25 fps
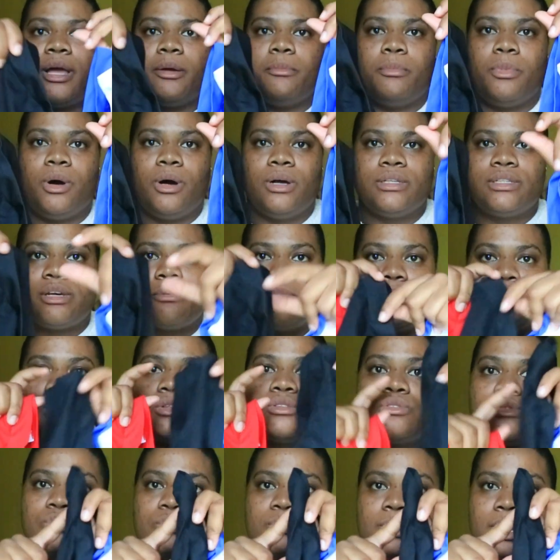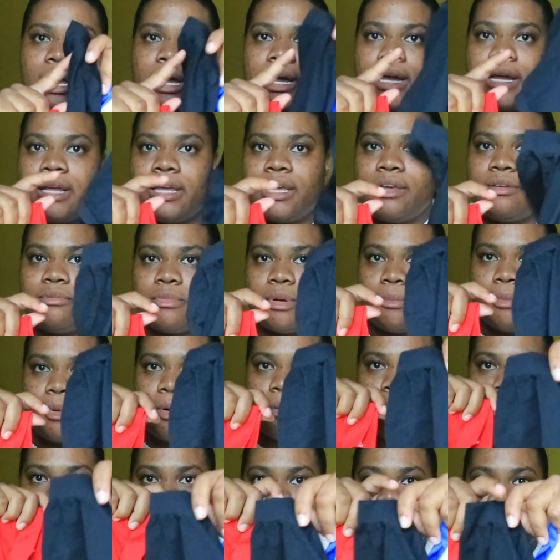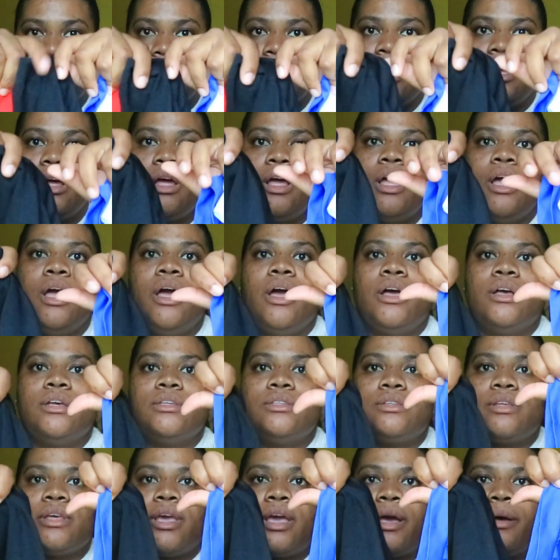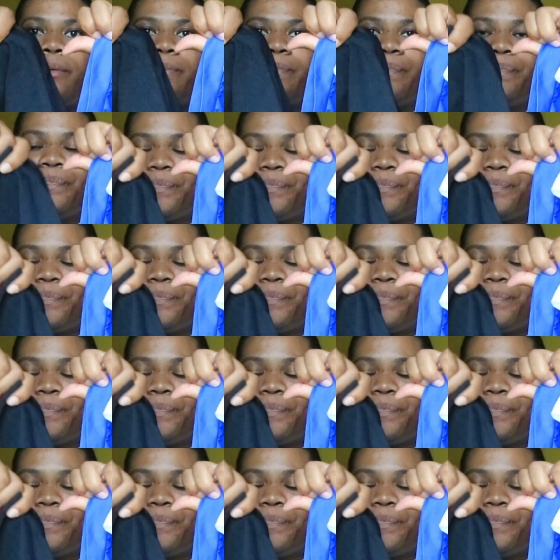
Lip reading: I bought. I bought 2 black and gave my mom 1. So yeah,